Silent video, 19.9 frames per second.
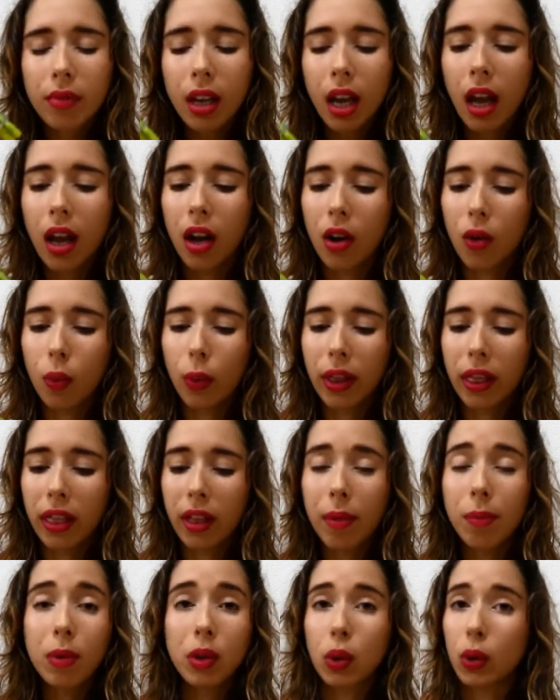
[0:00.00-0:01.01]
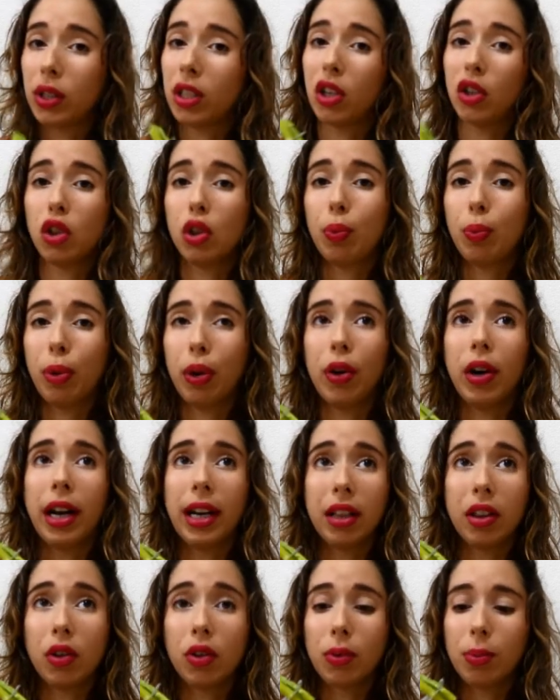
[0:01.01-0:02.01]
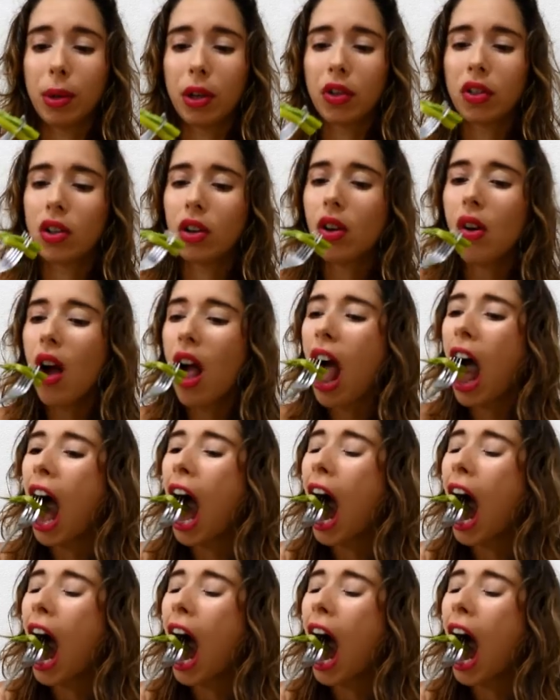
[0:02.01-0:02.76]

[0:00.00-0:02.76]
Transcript: with them, so it's not just pure egg, there's milk too.